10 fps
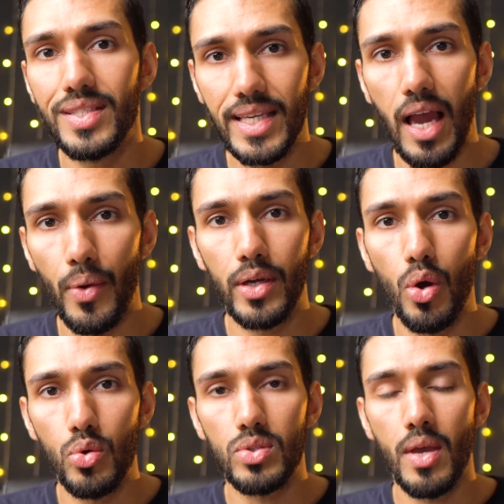see how it
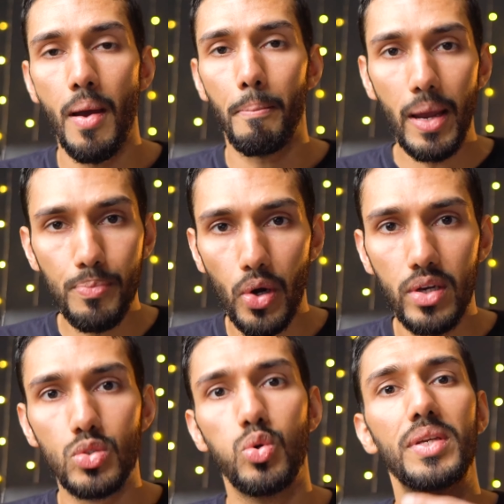goes. My
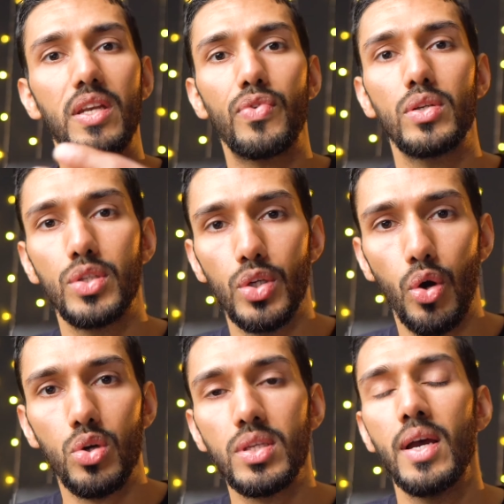products will be different to
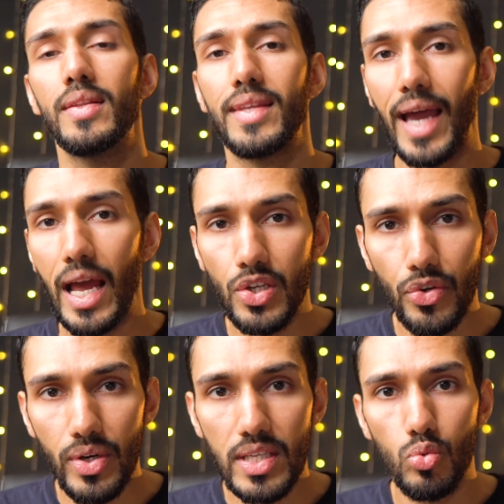yours, the
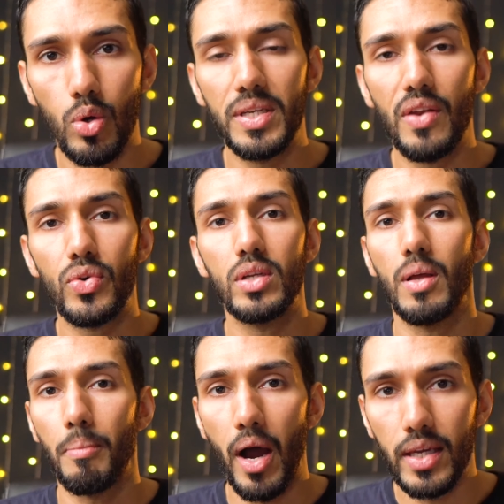categories will be different, the
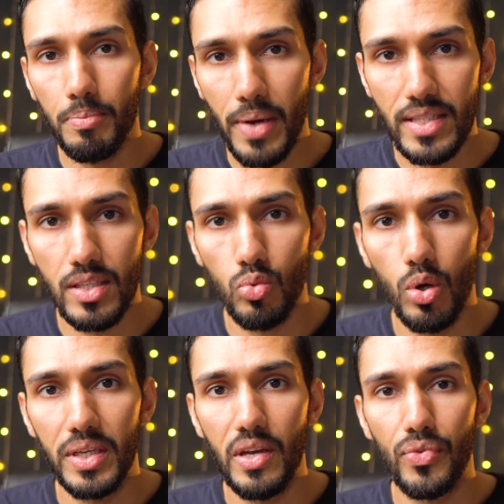marketplaces will
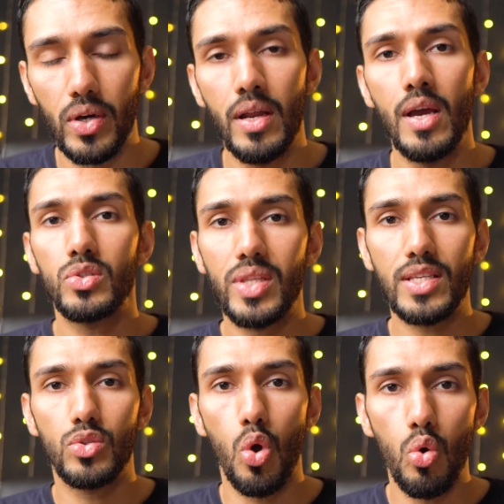be different, so there's
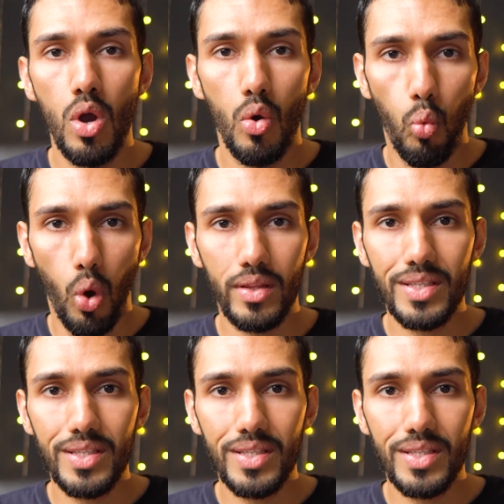no one